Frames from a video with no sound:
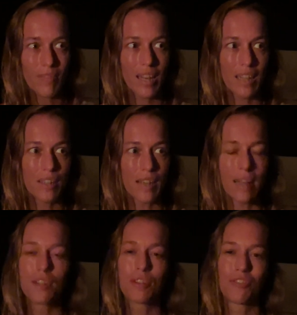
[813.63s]

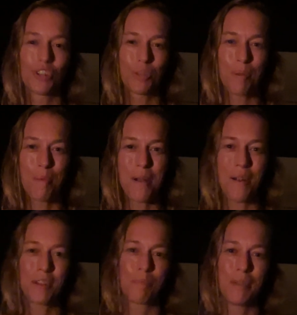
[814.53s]
It's just
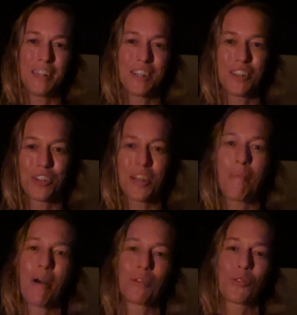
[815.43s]
prepares me to just
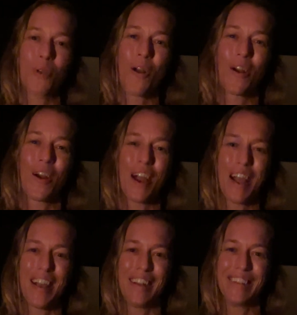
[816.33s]
come out stronger
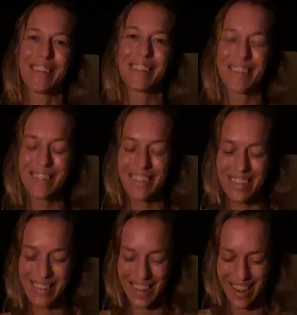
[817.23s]

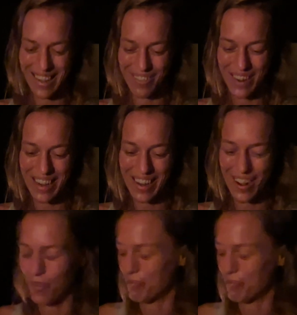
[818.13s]
and ready to go.